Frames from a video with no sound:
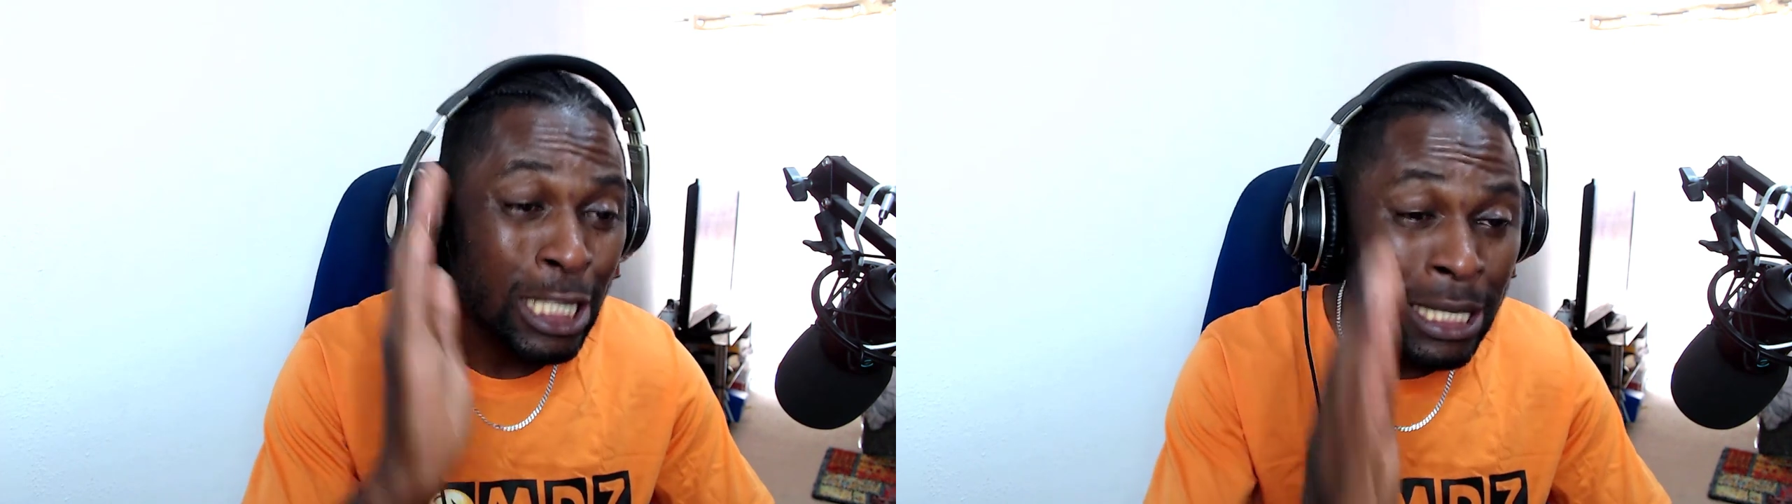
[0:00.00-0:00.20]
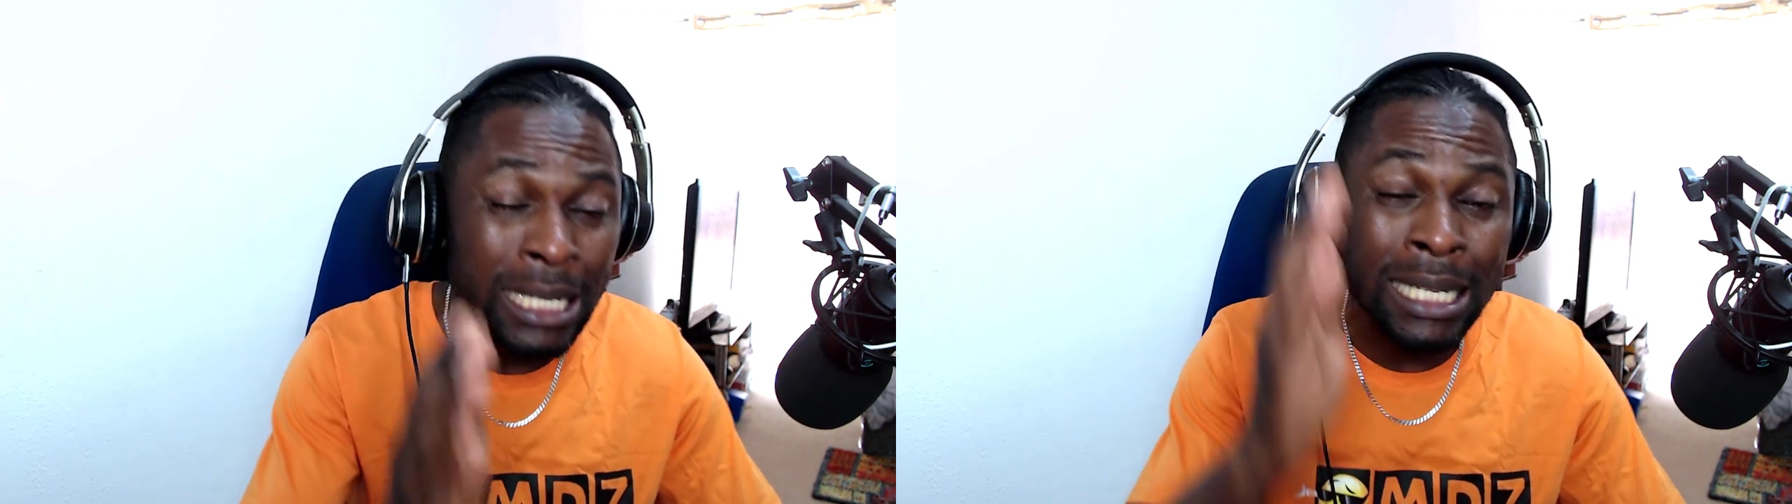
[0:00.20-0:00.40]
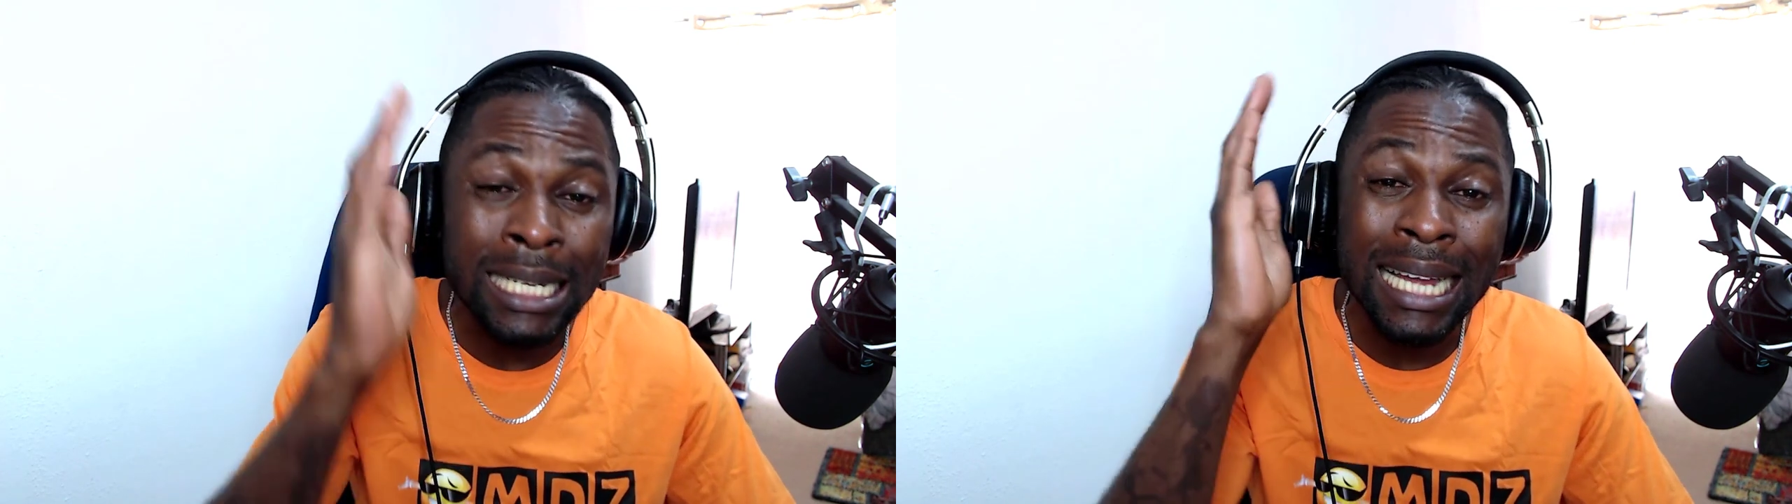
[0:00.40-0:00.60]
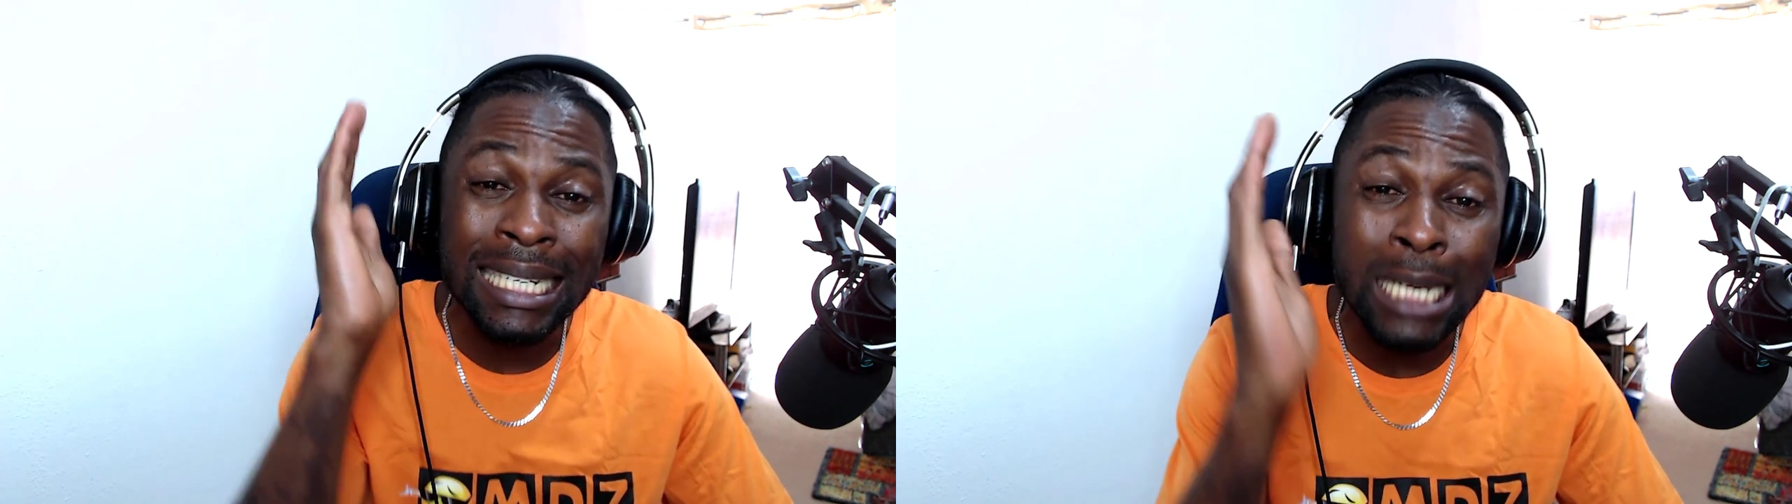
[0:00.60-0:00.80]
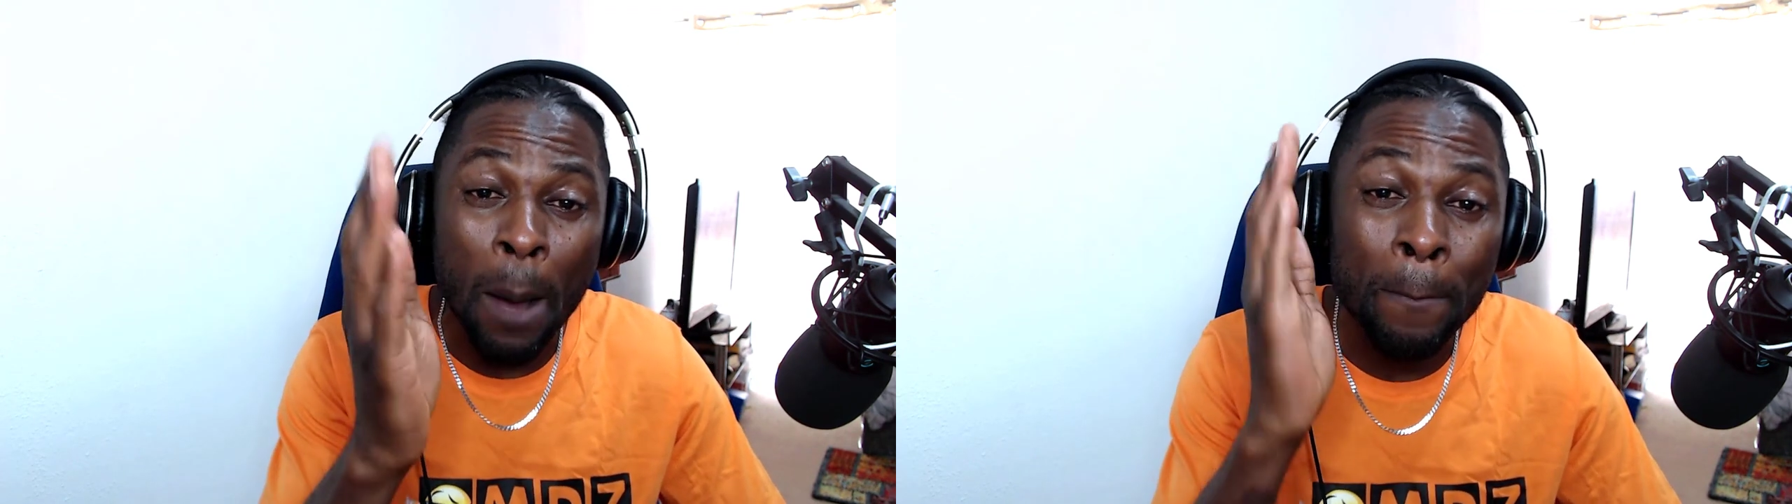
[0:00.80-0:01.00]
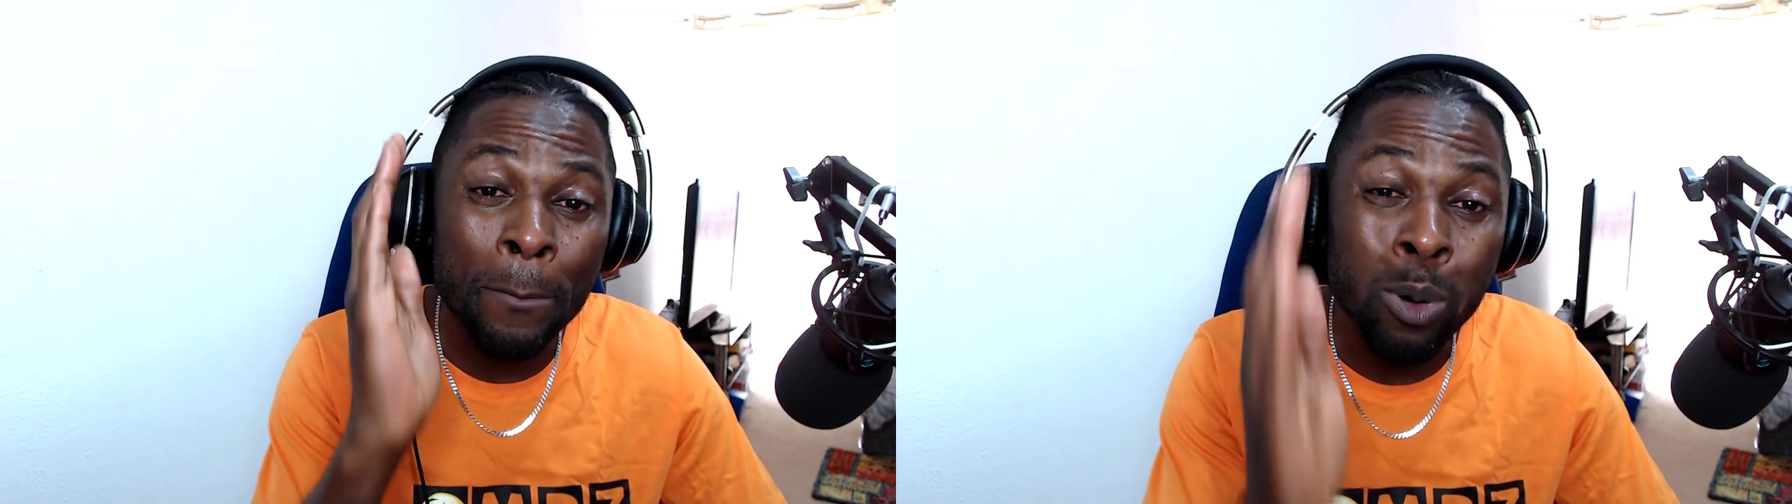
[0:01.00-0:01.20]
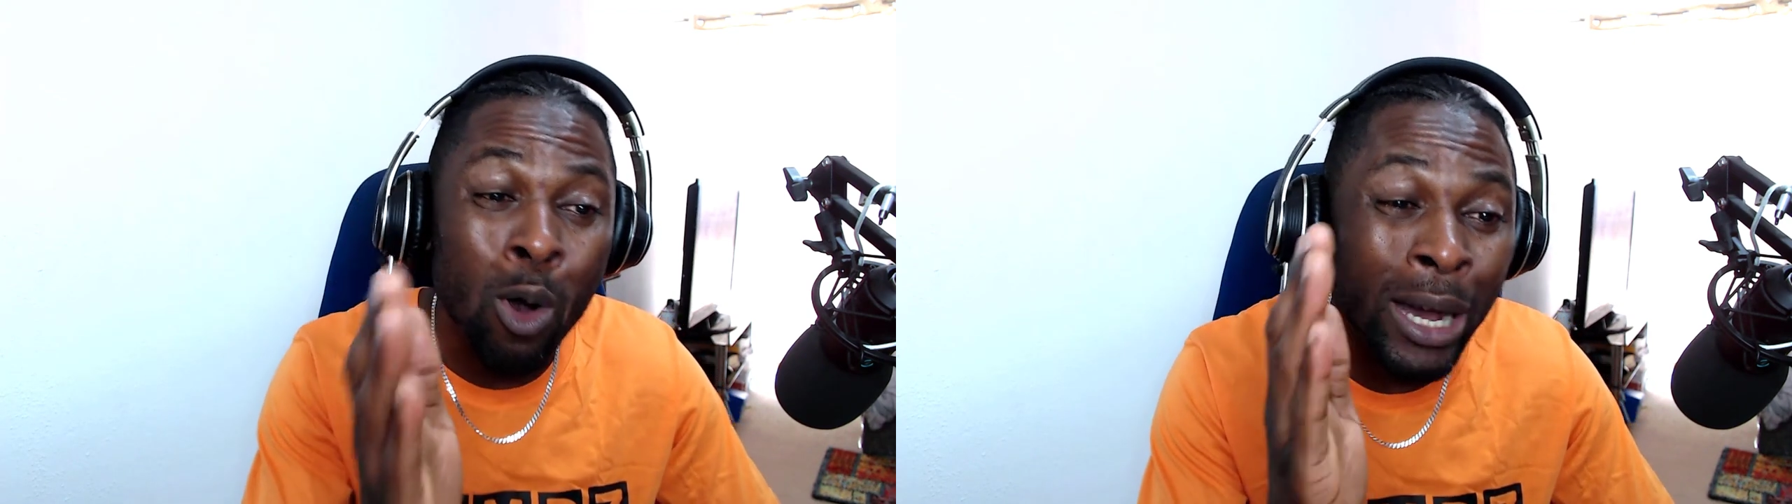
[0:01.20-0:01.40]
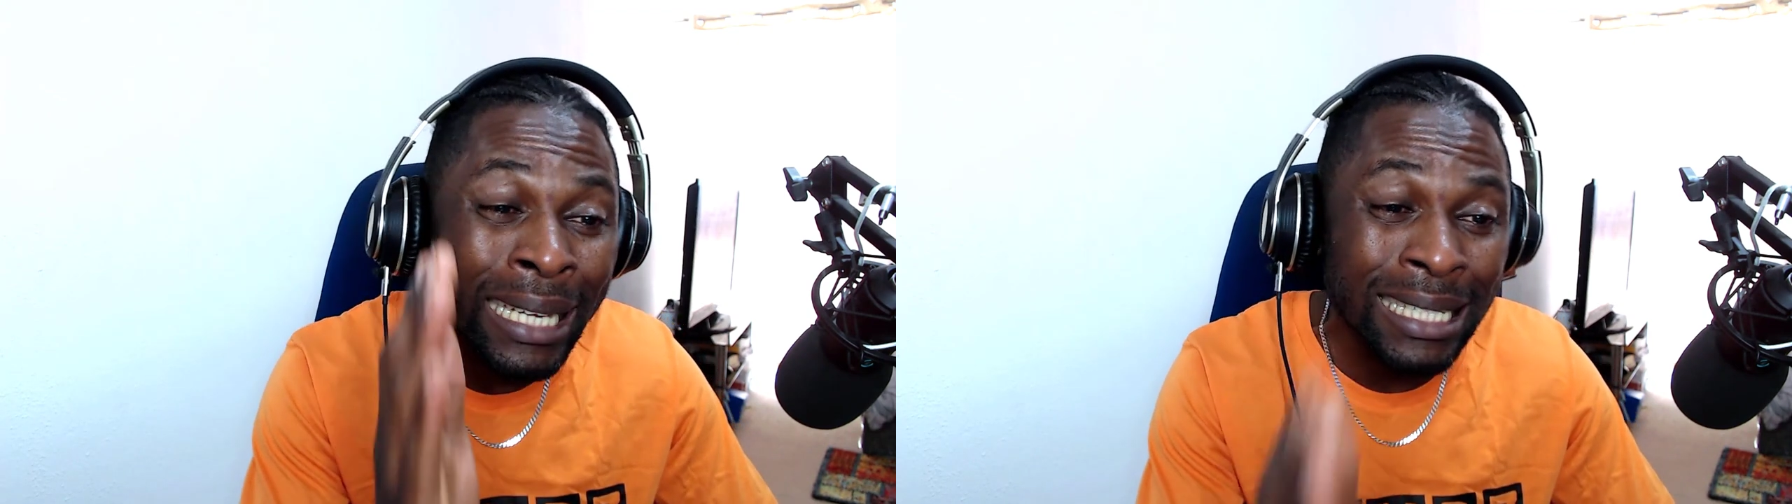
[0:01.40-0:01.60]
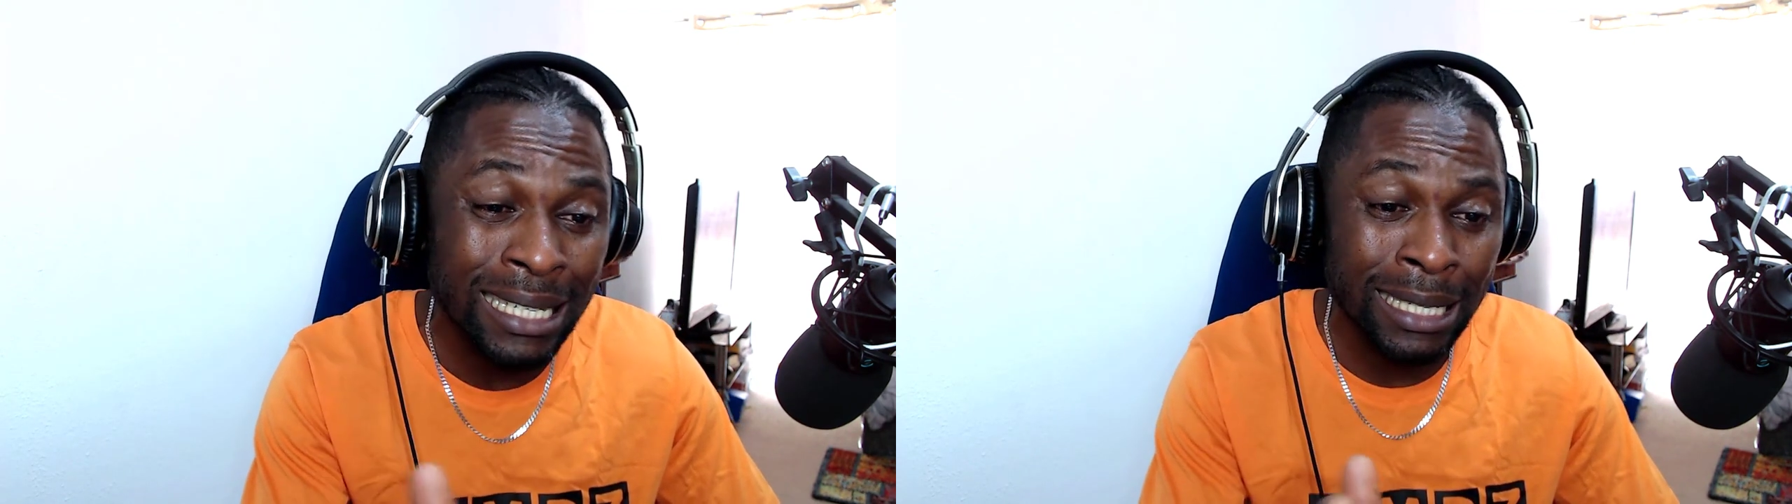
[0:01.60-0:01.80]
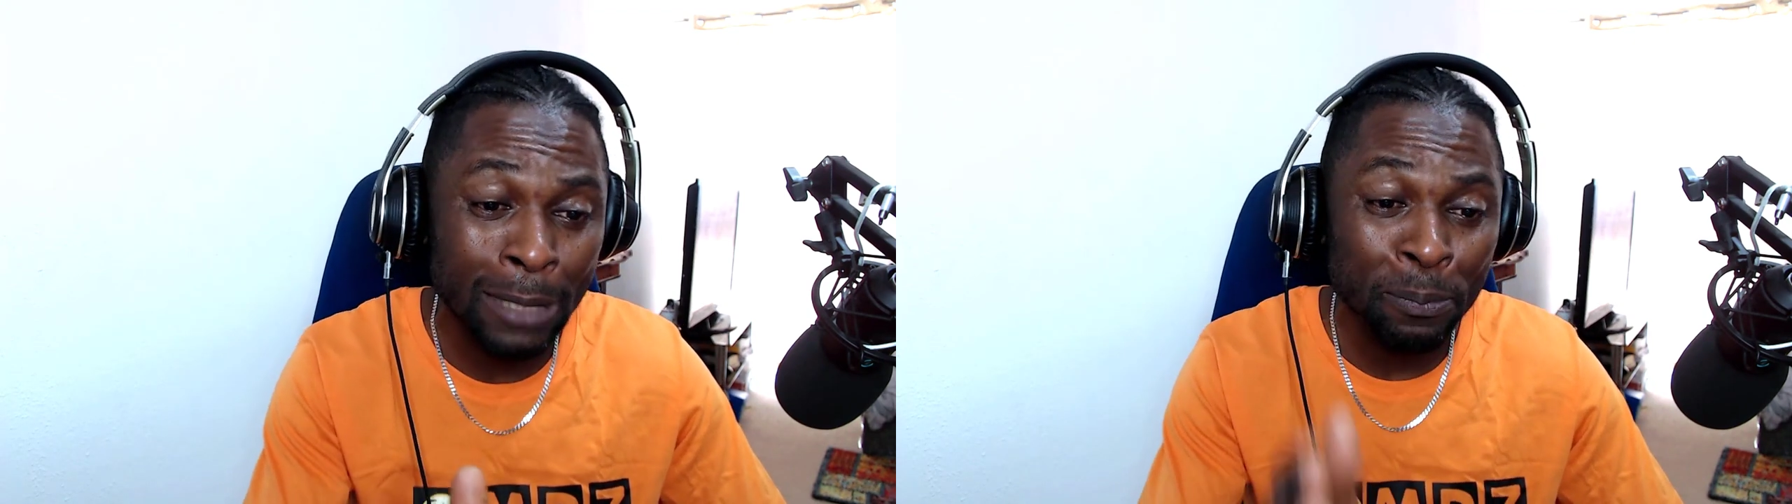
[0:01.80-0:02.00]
to the point.